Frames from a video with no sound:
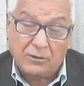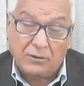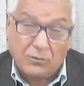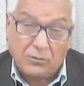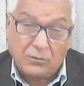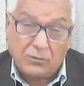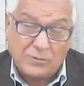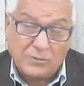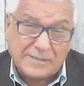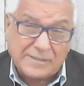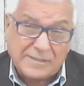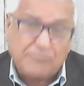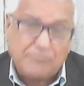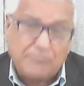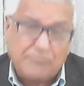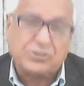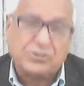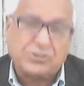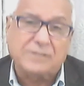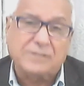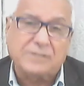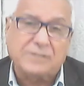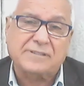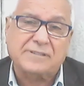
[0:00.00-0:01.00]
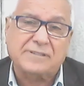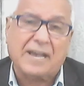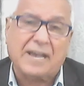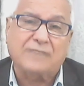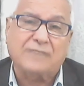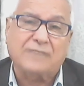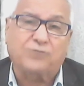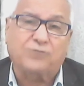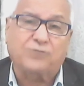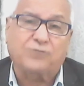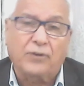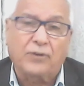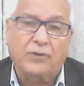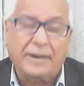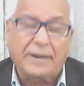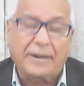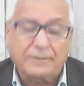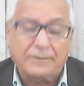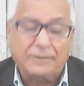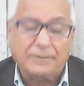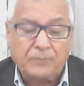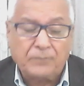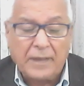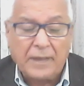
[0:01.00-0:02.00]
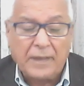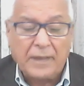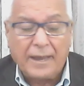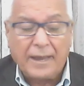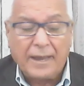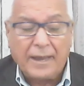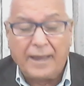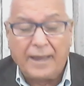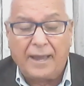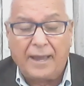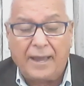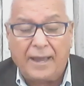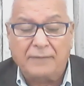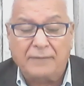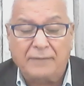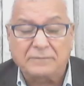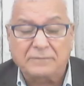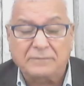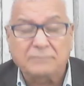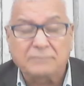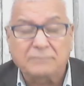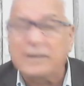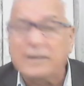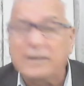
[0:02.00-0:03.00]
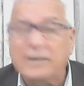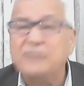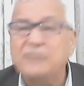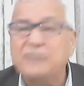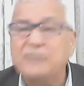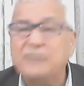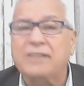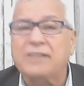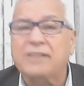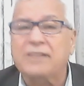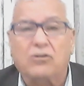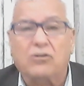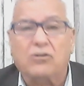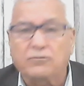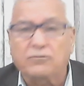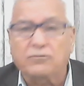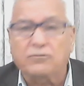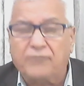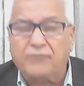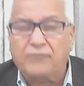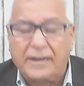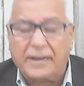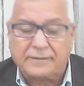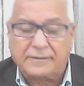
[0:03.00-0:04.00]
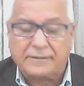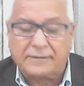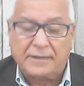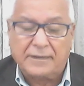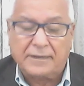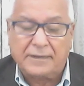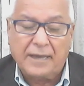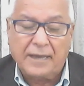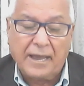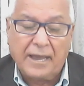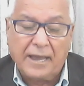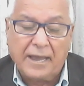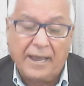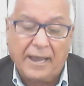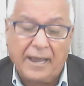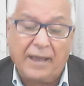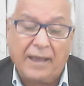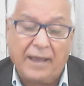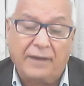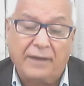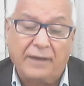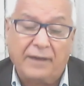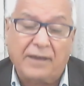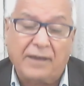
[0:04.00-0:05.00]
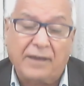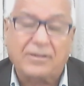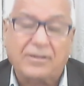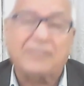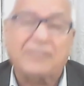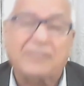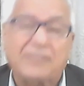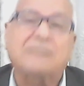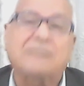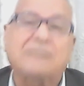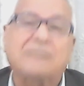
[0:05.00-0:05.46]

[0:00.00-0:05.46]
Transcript: conceptions had fallen. Managing the conflict rather than